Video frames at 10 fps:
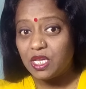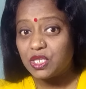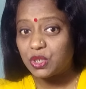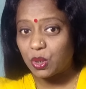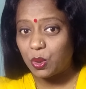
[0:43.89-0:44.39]

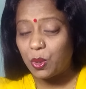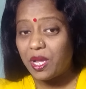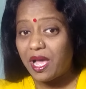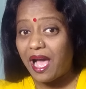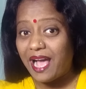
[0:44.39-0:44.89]
So,
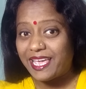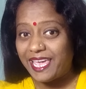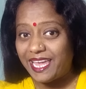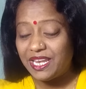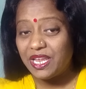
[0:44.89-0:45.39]

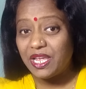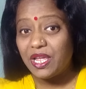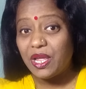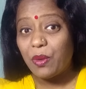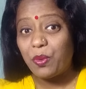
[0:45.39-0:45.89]
again,
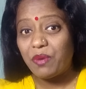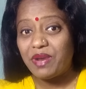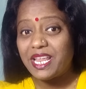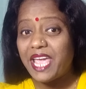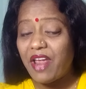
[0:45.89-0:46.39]
we
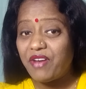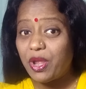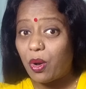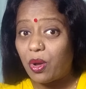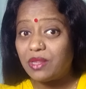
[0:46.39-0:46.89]
will
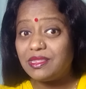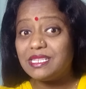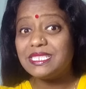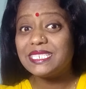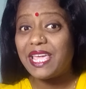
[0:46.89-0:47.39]
carry on
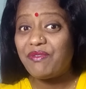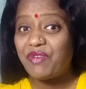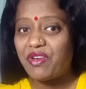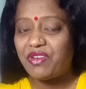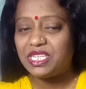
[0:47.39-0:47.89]
the
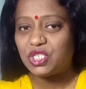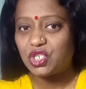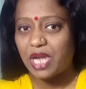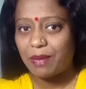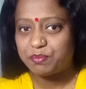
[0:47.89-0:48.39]
same very
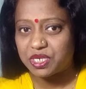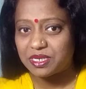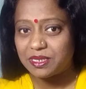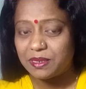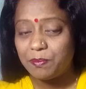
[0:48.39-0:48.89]

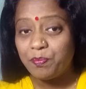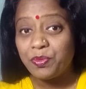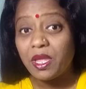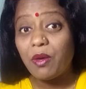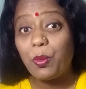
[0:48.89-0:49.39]
chapter
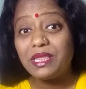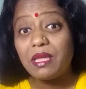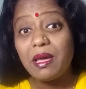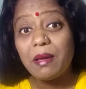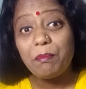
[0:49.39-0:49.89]

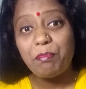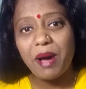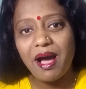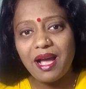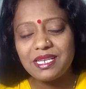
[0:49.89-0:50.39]
with
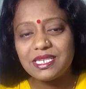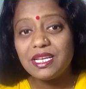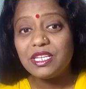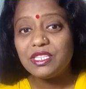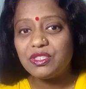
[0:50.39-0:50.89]
part
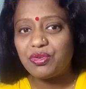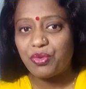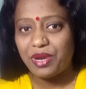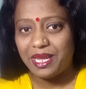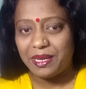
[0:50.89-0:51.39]

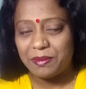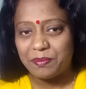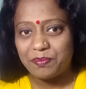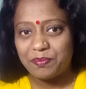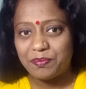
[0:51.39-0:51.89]
3.
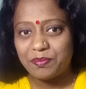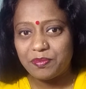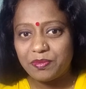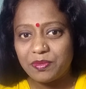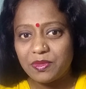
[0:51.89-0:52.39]

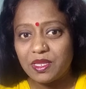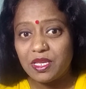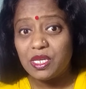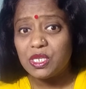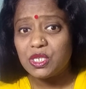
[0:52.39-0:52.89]

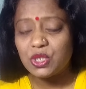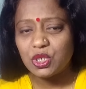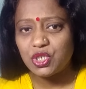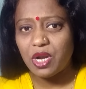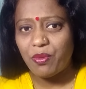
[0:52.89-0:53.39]

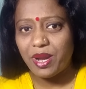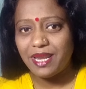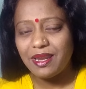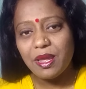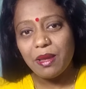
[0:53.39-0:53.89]
So,
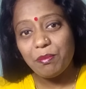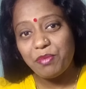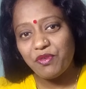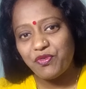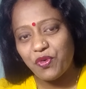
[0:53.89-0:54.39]
children,
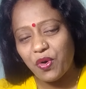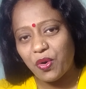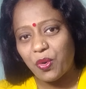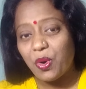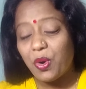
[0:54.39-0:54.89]

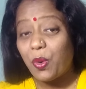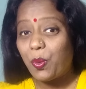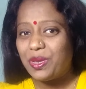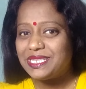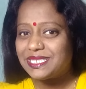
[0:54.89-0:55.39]
before
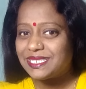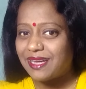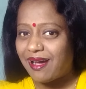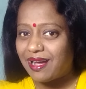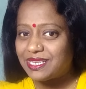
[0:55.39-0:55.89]
we
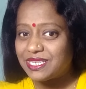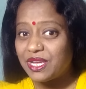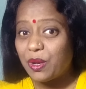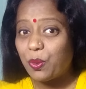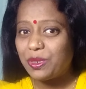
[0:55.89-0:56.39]
start
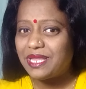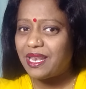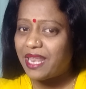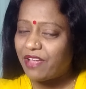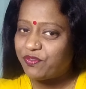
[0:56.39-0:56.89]
with the
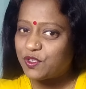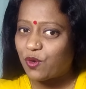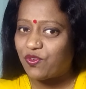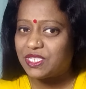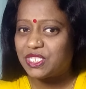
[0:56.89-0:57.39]

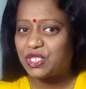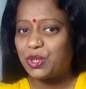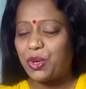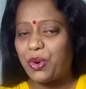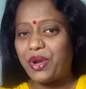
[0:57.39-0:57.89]
leftover
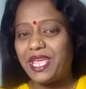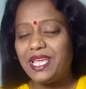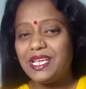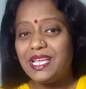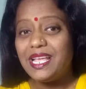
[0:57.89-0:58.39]

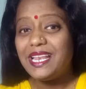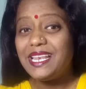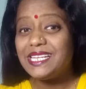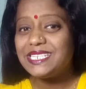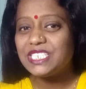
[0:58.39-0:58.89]
story,
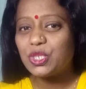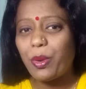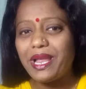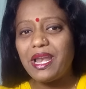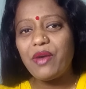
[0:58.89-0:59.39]
let us
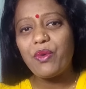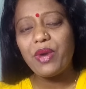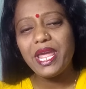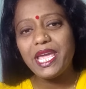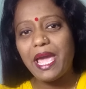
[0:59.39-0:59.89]
quickly
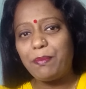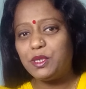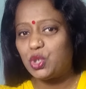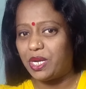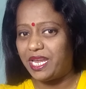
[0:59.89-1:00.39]

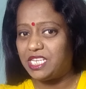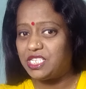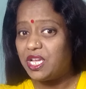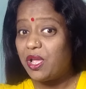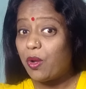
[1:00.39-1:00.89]

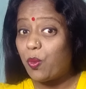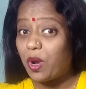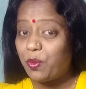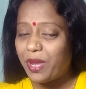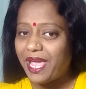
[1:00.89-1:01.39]
recapitulate
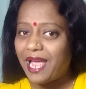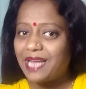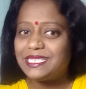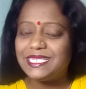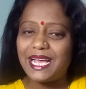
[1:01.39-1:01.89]
what we
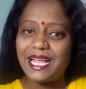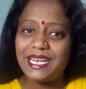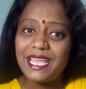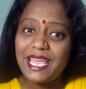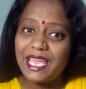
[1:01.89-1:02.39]
had
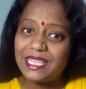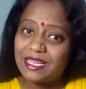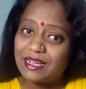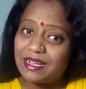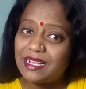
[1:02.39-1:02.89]
done in
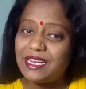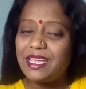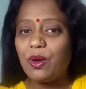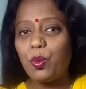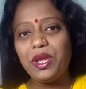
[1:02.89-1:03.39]
the
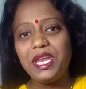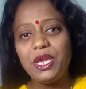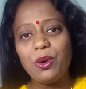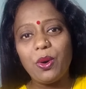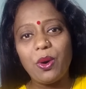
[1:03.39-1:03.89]
earlier
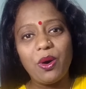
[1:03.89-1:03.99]
video